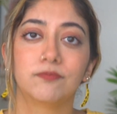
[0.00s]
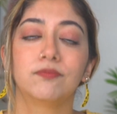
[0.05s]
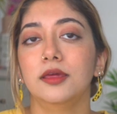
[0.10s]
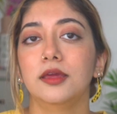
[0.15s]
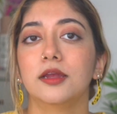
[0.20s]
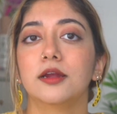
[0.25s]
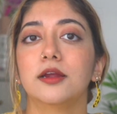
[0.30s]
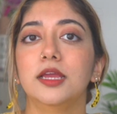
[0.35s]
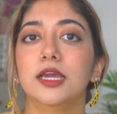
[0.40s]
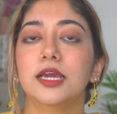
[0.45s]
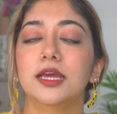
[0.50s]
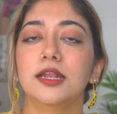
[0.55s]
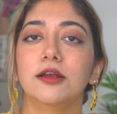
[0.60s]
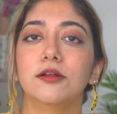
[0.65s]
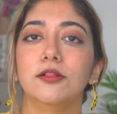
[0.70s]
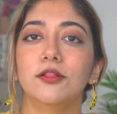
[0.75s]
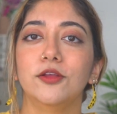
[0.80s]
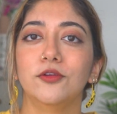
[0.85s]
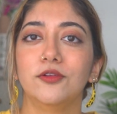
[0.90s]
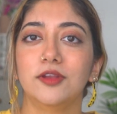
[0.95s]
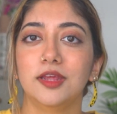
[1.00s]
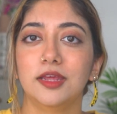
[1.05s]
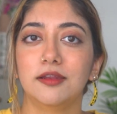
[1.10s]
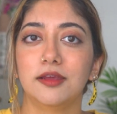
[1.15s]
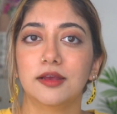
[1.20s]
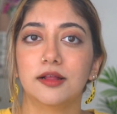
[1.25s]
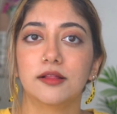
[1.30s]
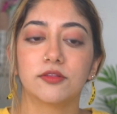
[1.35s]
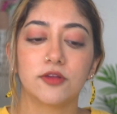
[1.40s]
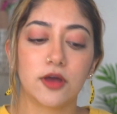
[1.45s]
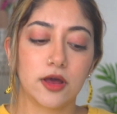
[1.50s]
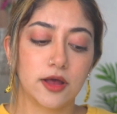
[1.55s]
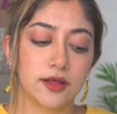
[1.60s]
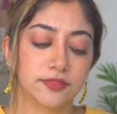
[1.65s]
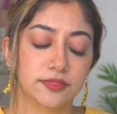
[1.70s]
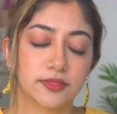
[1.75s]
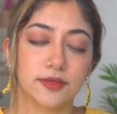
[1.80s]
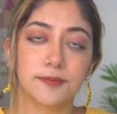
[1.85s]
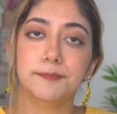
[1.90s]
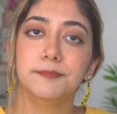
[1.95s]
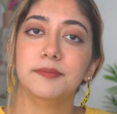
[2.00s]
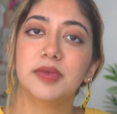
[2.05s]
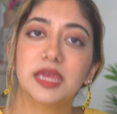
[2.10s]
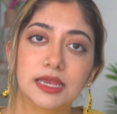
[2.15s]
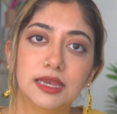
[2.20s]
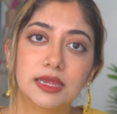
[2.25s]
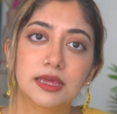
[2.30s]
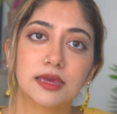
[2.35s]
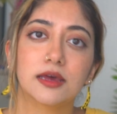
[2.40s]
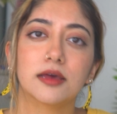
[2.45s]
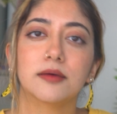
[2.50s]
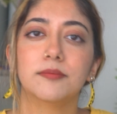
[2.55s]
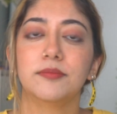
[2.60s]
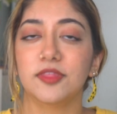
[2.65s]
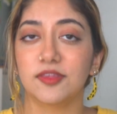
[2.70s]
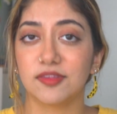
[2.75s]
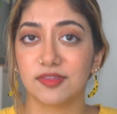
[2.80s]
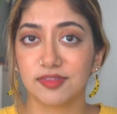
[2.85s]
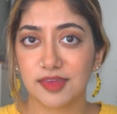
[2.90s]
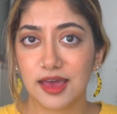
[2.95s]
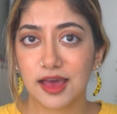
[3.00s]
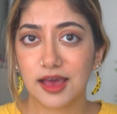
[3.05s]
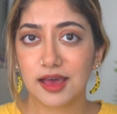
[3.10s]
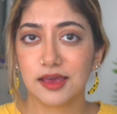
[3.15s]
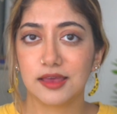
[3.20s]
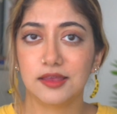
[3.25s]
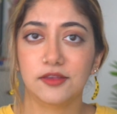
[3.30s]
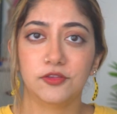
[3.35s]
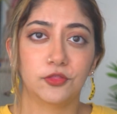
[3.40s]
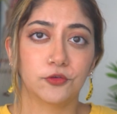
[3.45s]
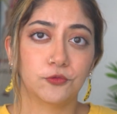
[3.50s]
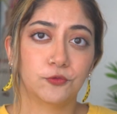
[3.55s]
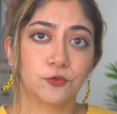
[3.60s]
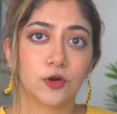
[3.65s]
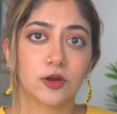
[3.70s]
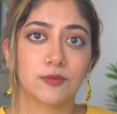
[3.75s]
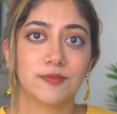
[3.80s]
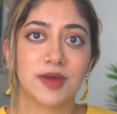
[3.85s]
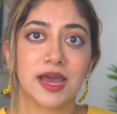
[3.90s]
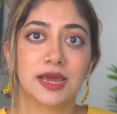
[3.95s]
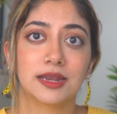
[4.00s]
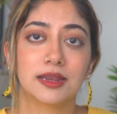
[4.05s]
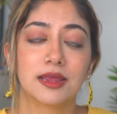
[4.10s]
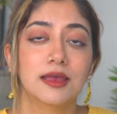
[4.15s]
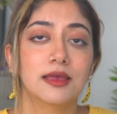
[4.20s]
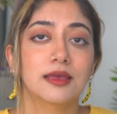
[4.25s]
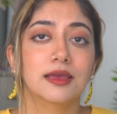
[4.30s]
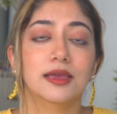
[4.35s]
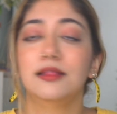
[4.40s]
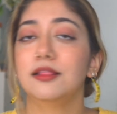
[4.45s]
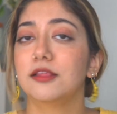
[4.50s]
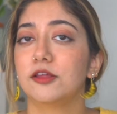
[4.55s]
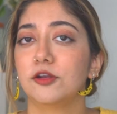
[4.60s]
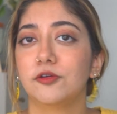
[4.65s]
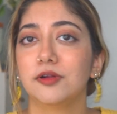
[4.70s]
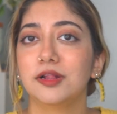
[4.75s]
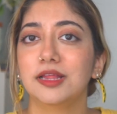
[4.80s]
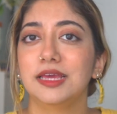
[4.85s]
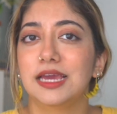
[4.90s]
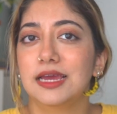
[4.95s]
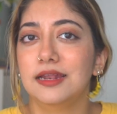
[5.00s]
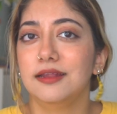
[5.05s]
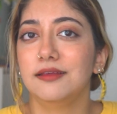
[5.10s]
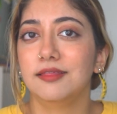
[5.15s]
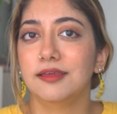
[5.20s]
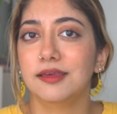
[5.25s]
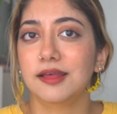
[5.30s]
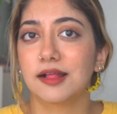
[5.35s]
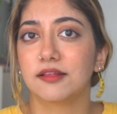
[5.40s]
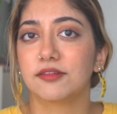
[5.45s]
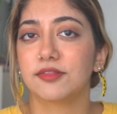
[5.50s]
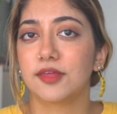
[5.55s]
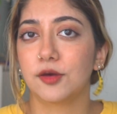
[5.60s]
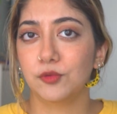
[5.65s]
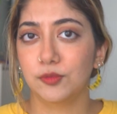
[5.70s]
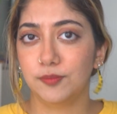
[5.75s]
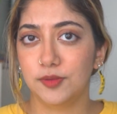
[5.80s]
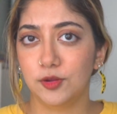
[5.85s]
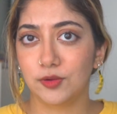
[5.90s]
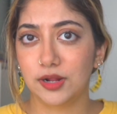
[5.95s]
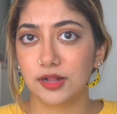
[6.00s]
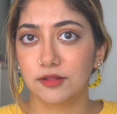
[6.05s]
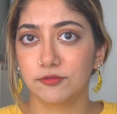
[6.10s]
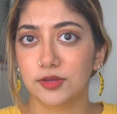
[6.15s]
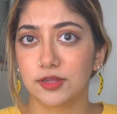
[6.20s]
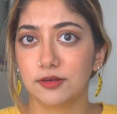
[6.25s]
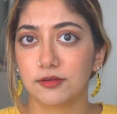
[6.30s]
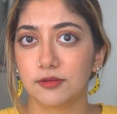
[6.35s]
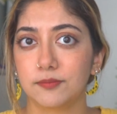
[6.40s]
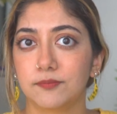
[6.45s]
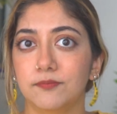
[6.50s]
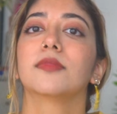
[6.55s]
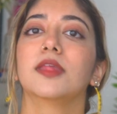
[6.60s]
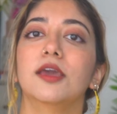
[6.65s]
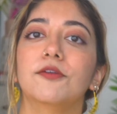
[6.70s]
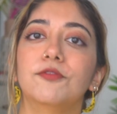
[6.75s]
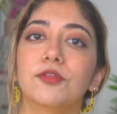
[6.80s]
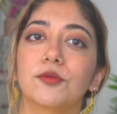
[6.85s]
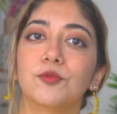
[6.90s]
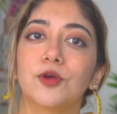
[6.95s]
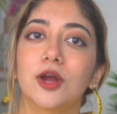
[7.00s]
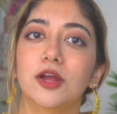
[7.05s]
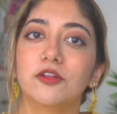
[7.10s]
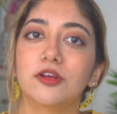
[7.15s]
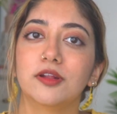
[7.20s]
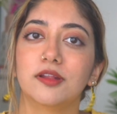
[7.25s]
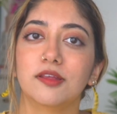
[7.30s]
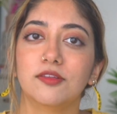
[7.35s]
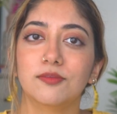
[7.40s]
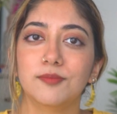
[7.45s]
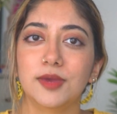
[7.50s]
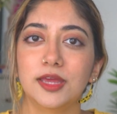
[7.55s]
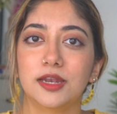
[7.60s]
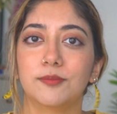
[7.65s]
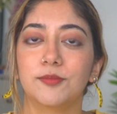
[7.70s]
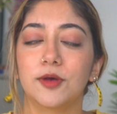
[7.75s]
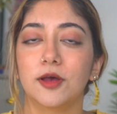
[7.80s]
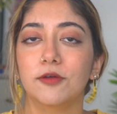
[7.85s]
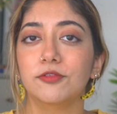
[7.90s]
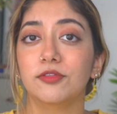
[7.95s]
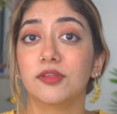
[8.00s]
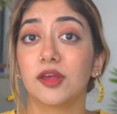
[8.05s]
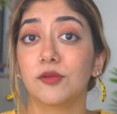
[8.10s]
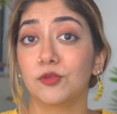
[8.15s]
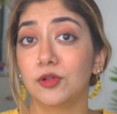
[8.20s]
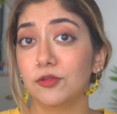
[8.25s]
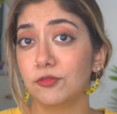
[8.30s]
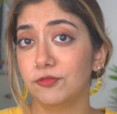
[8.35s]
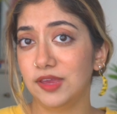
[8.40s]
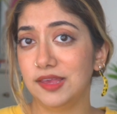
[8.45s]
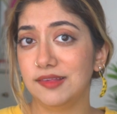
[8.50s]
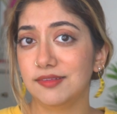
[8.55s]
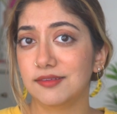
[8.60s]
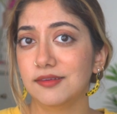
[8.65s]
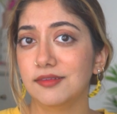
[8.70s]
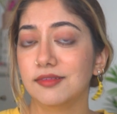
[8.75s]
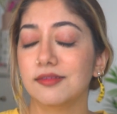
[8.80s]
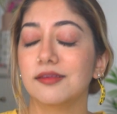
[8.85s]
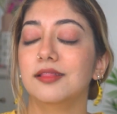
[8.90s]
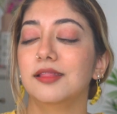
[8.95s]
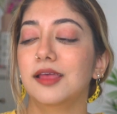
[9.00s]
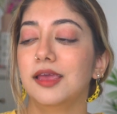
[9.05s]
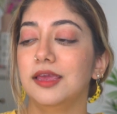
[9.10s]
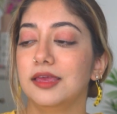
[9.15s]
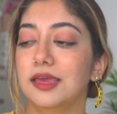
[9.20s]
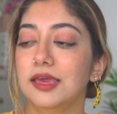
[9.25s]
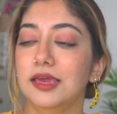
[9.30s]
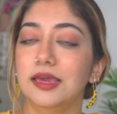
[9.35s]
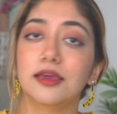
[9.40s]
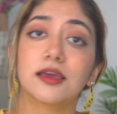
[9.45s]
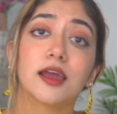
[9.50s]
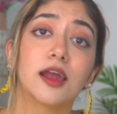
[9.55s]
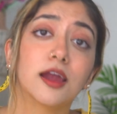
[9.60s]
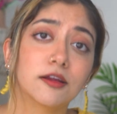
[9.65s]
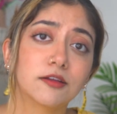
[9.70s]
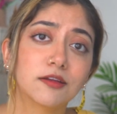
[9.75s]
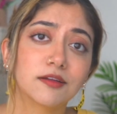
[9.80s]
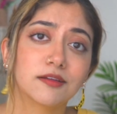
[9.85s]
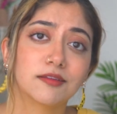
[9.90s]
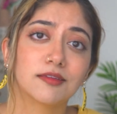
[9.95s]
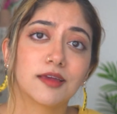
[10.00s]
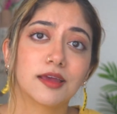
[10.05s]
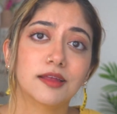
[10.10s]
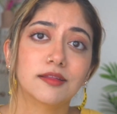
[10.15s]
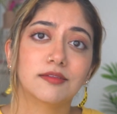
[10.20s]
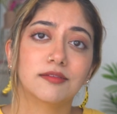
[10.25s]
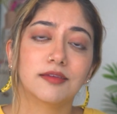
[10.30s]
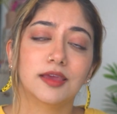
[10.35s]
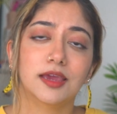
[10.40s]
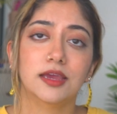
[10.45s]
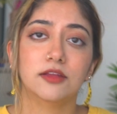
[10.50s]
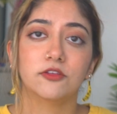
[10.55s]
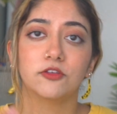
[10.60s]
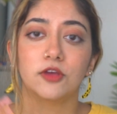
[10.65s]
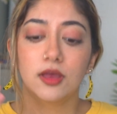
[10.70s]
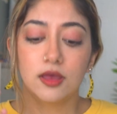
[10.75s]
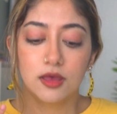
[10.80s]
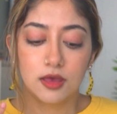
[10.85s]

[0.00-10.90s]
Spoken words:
Here you can include details on the medium, the size, the format, and literally anything else that would be relevant. If the project is made up of several phases, like a character design stage,